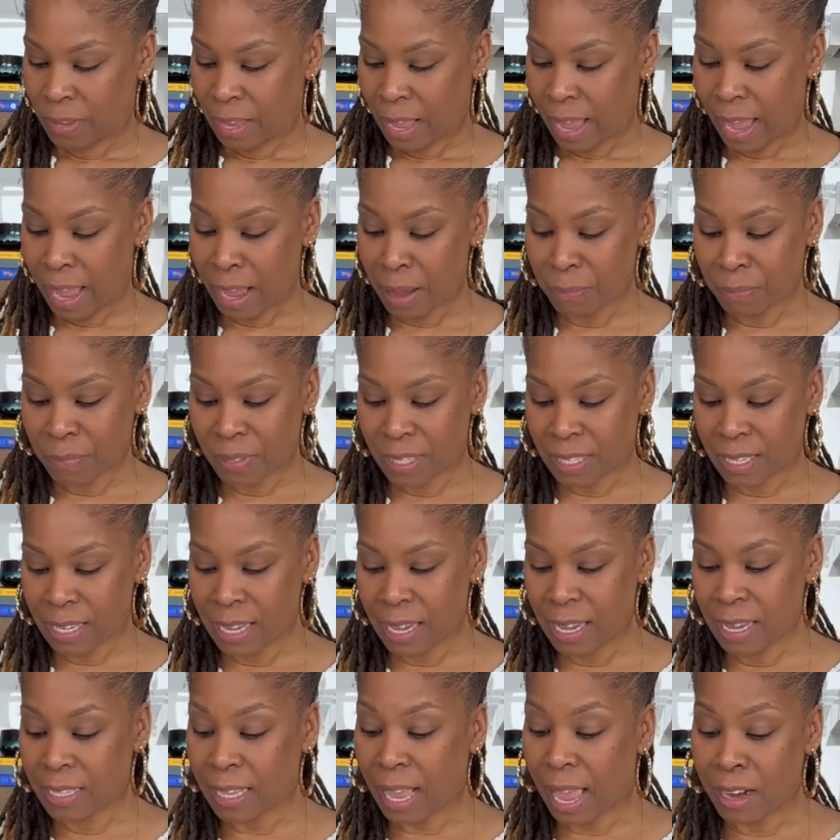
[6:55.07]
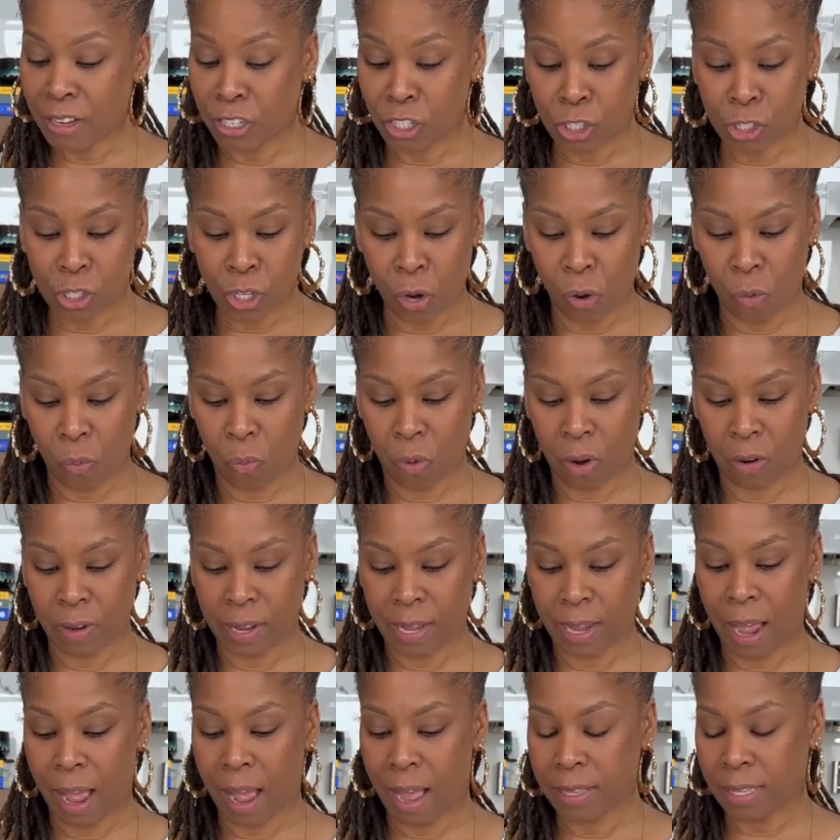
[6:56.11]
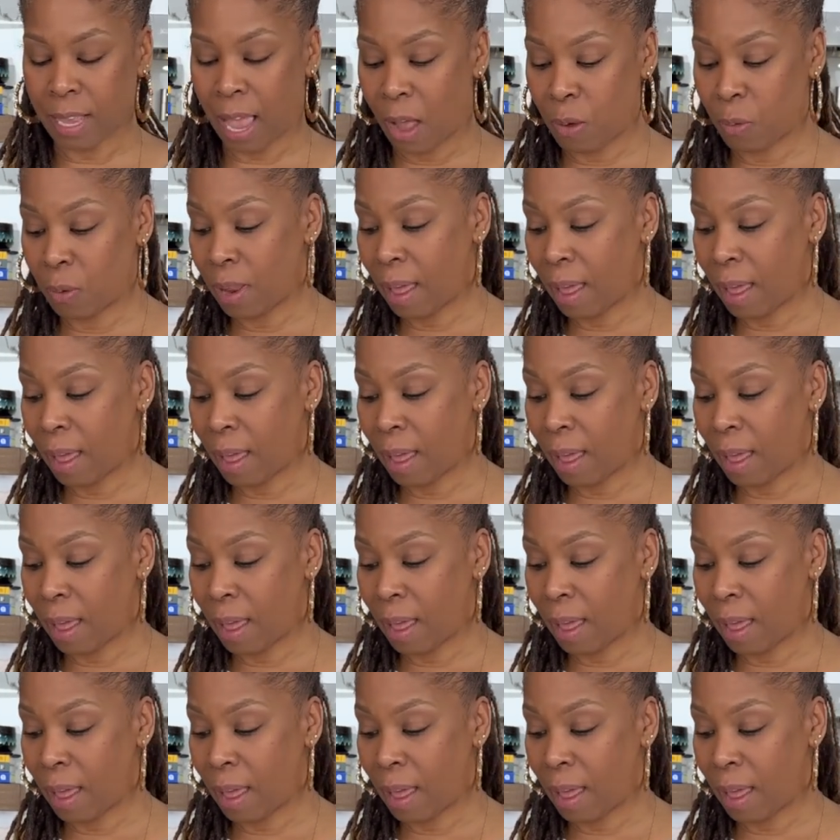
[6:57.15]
hemp seeds, and don't worry guys, I will